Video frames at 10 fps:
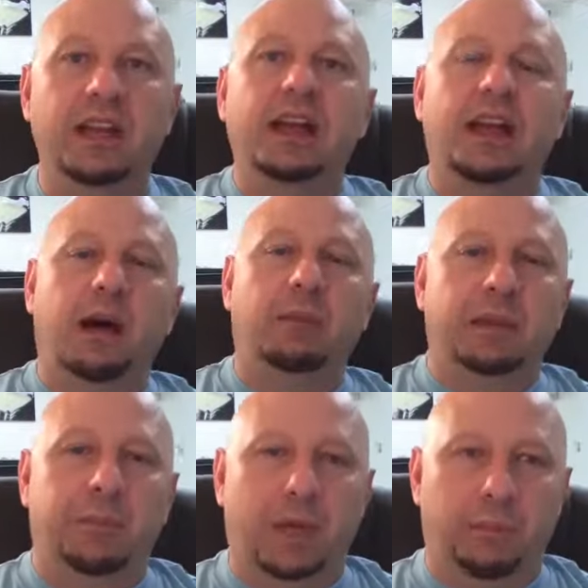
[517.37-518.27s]
How many
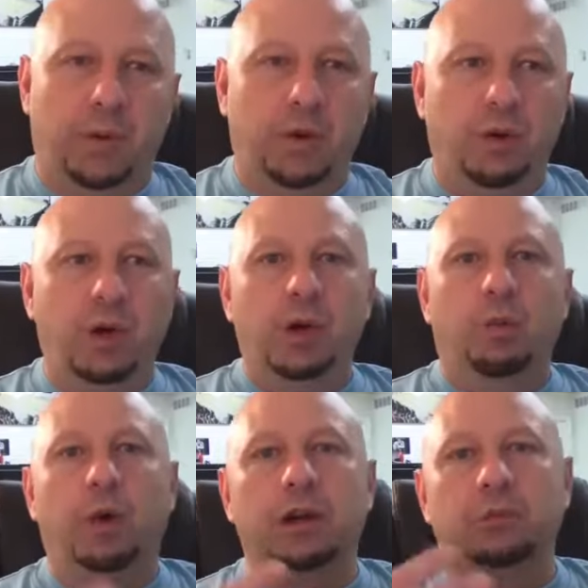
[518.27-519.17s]
people
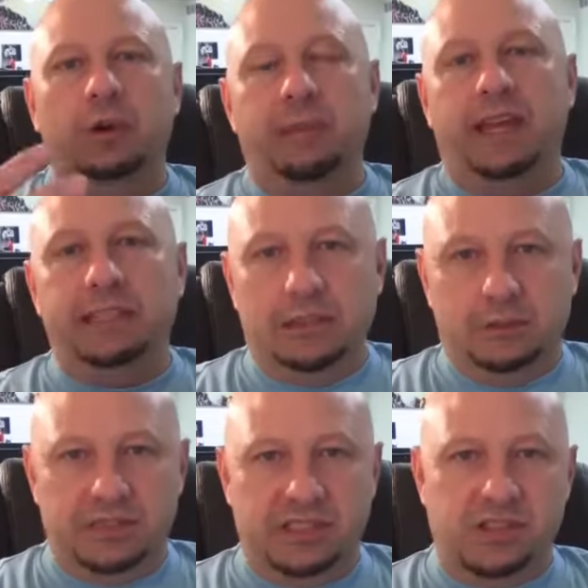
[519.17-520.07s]
would remain in those
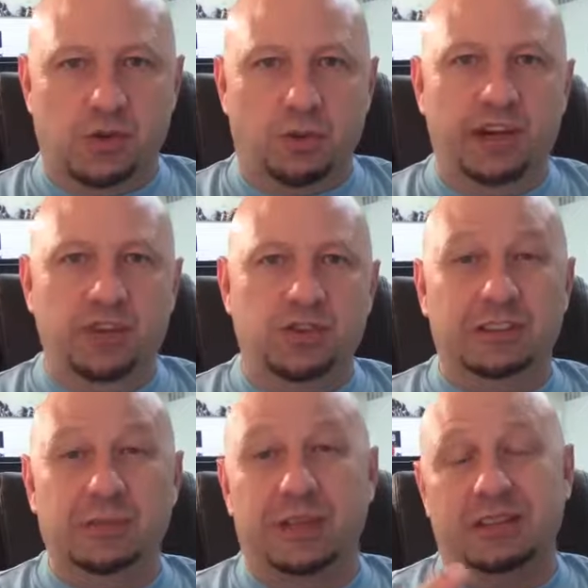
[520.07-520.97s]

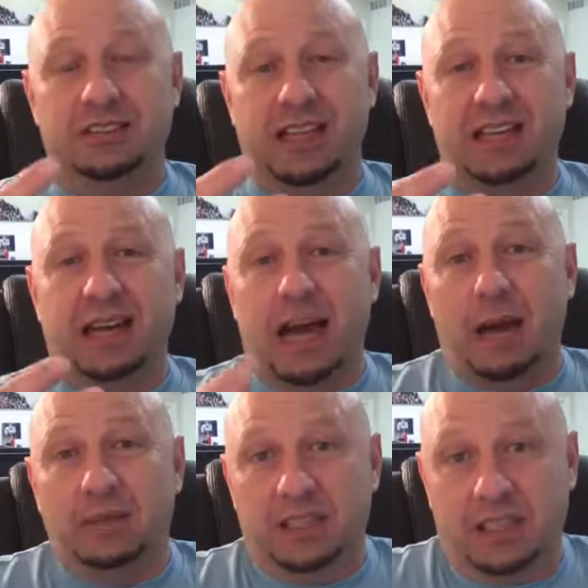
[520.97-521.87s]
situations because out of
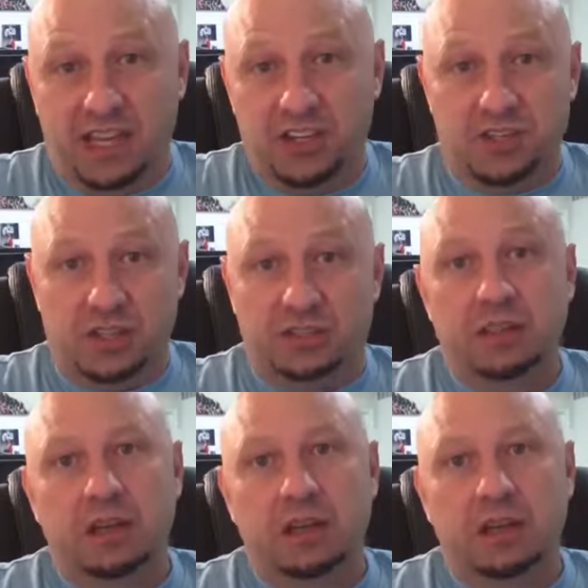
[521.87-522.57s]
obligation